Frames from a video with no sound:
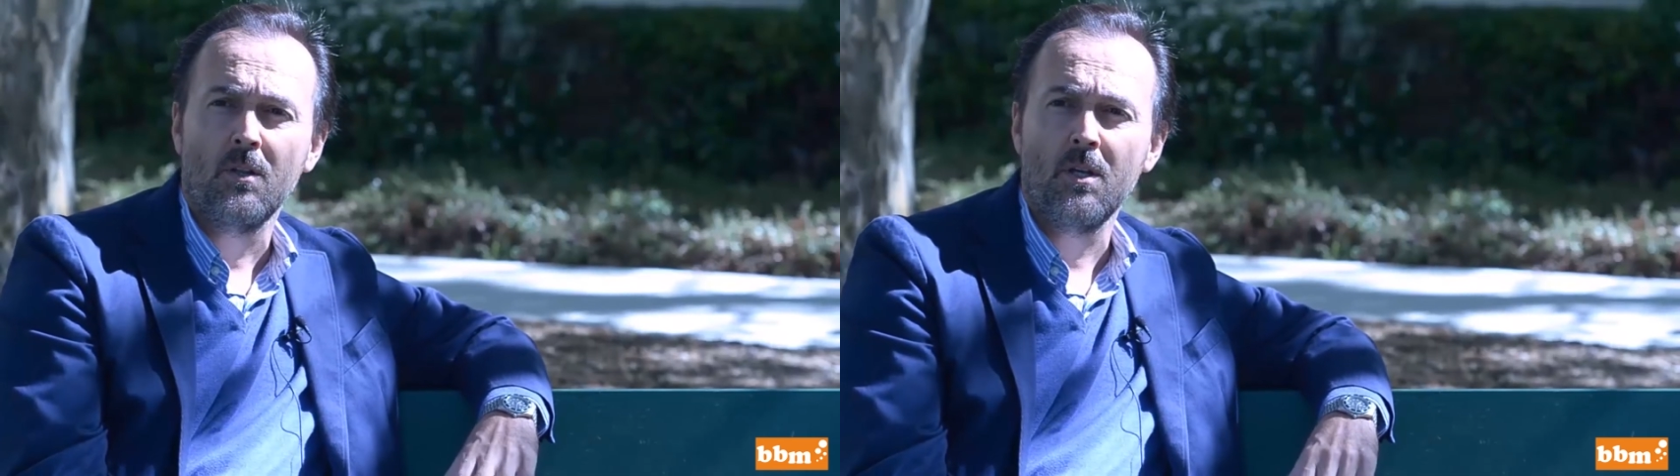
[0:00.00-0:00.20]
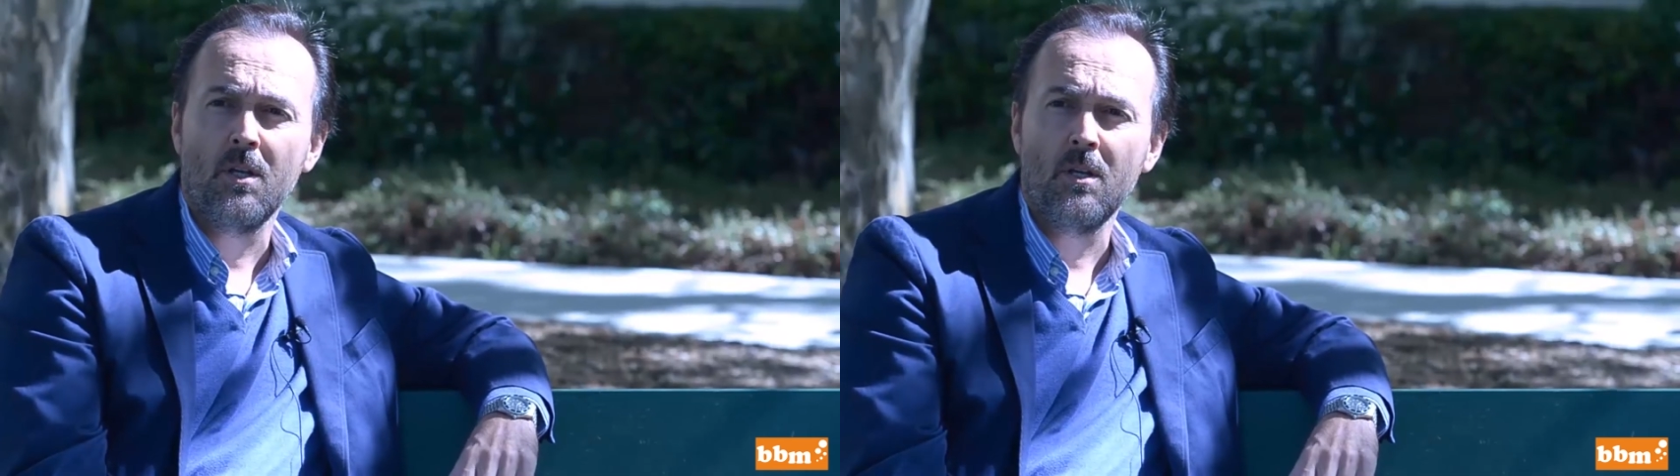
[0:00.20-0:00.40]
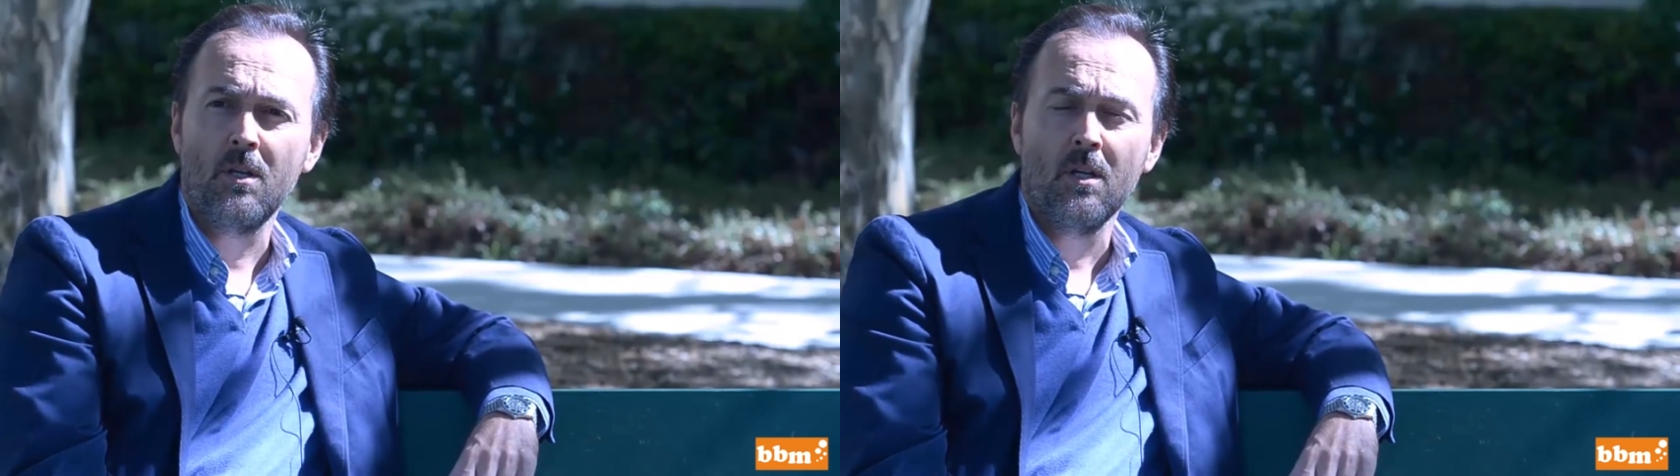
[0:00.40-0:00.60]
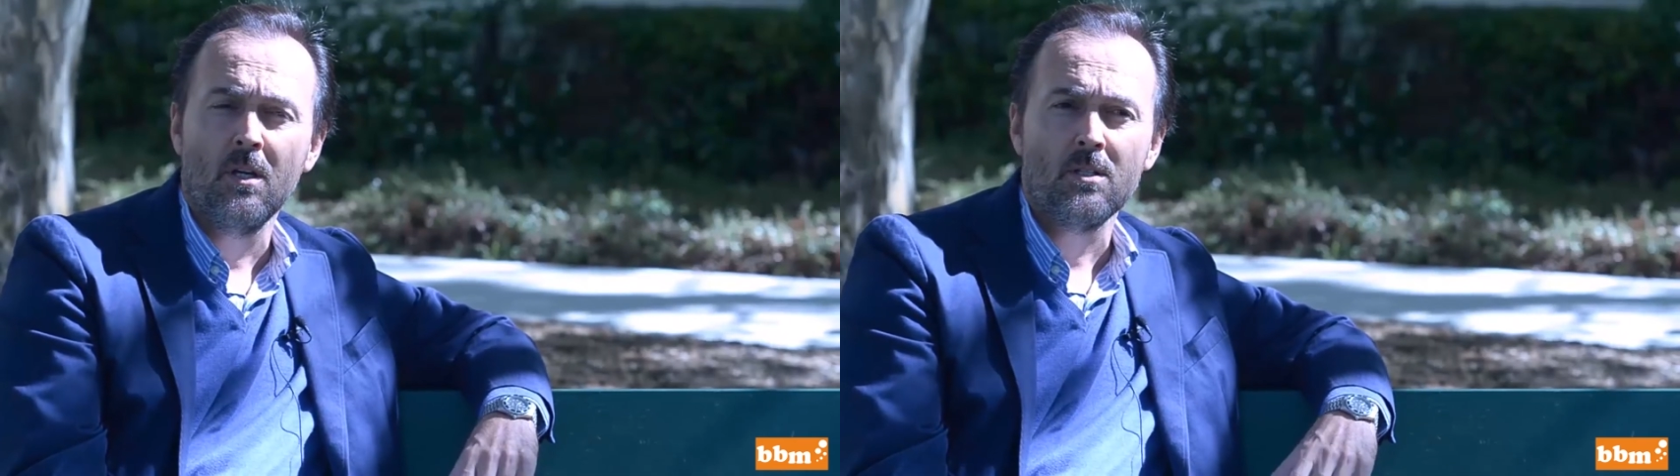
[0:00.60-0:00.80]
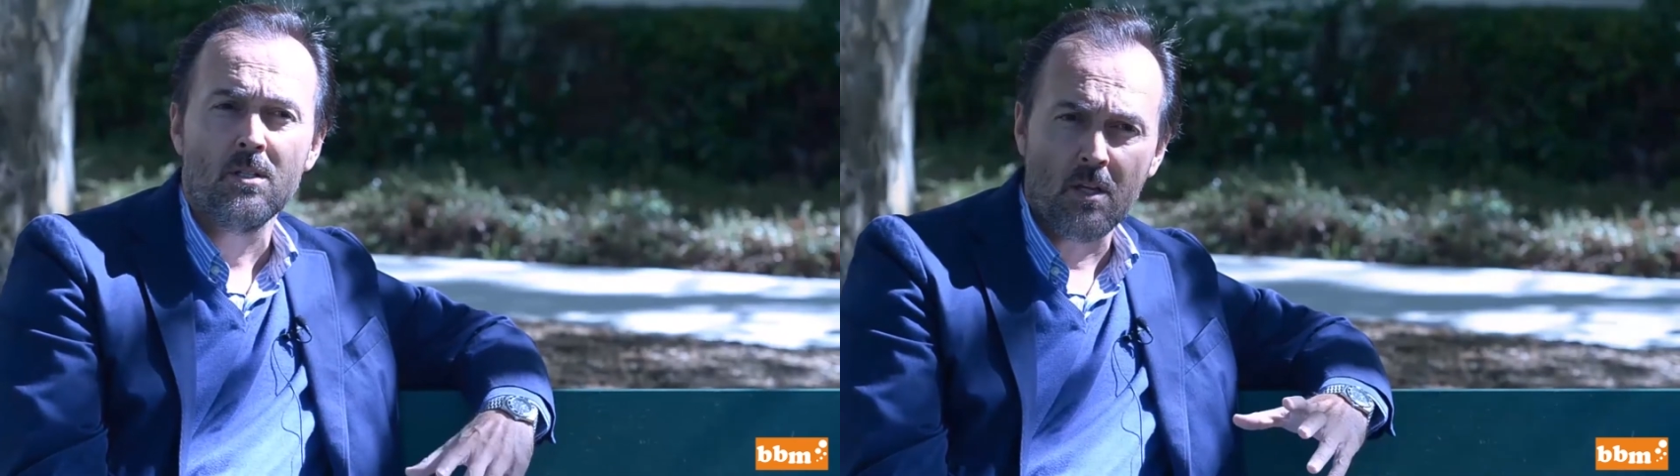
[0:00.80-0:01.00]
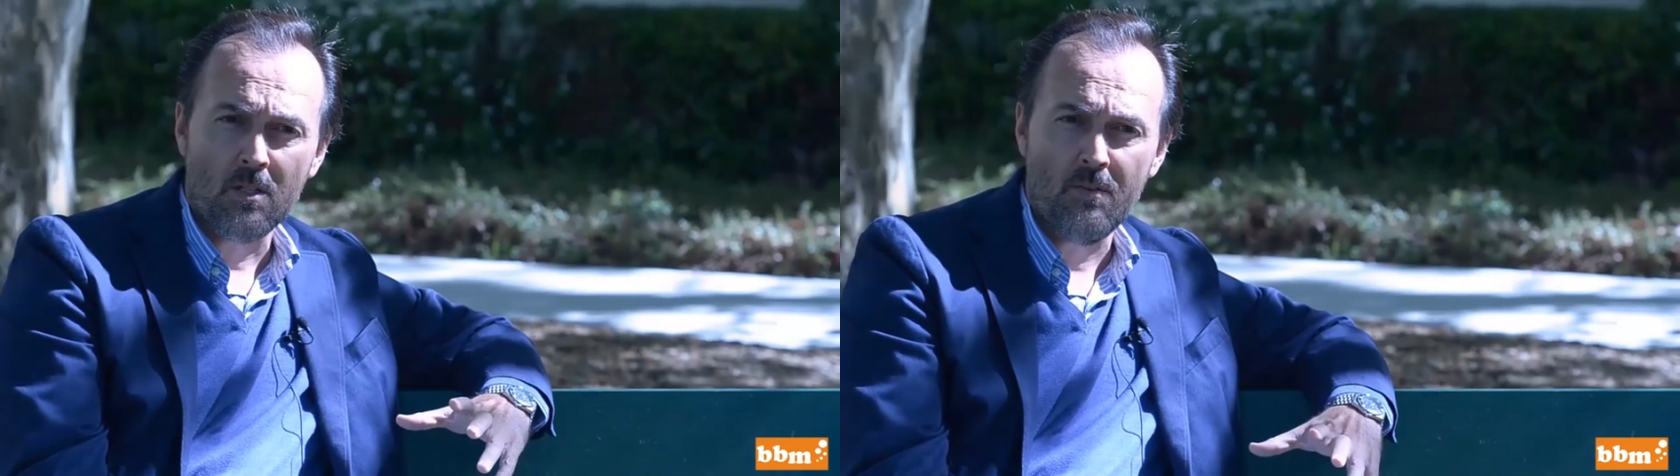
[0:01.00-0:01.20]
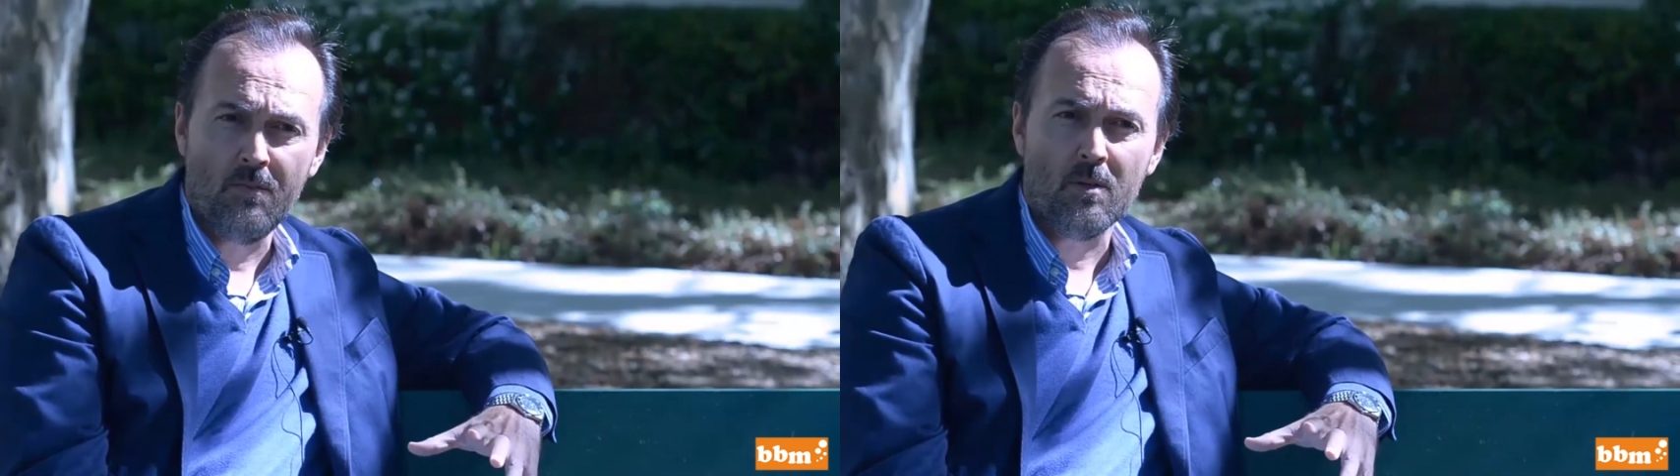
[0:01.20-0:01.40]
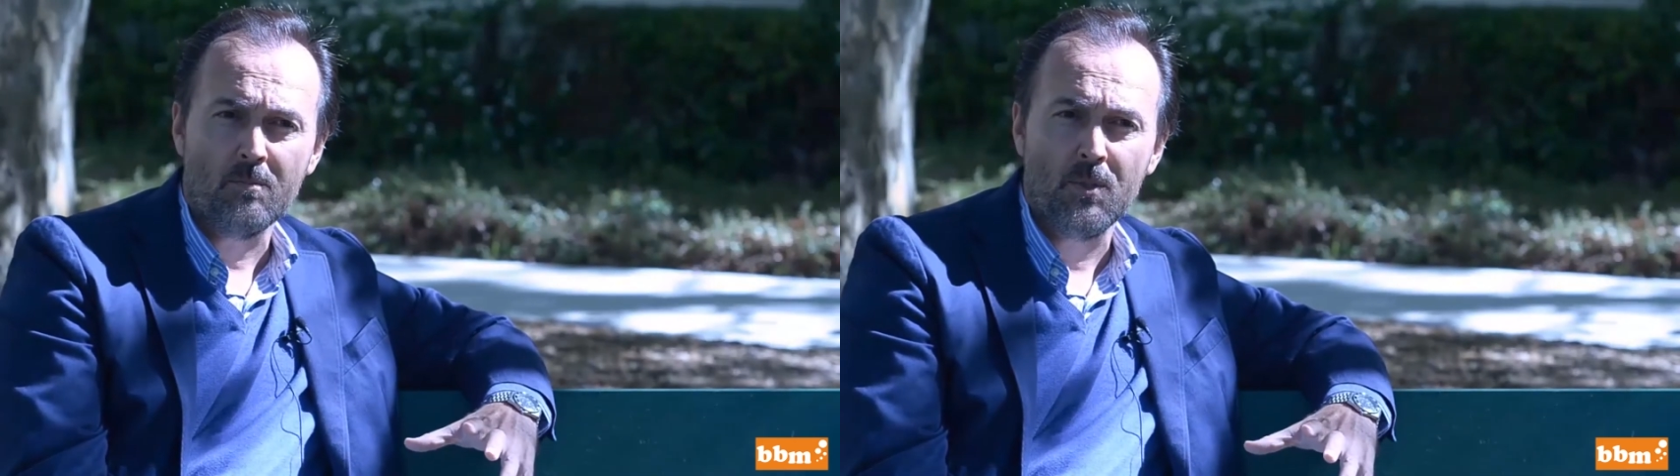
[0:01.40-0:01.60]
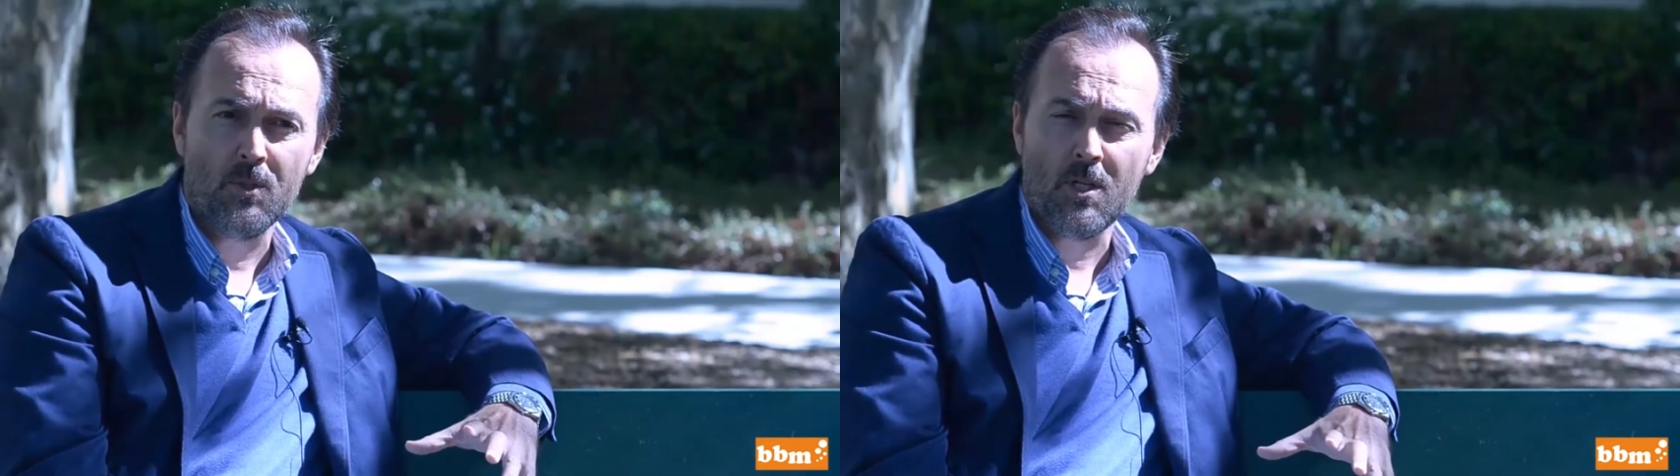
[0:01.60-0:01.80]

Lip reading: the scientific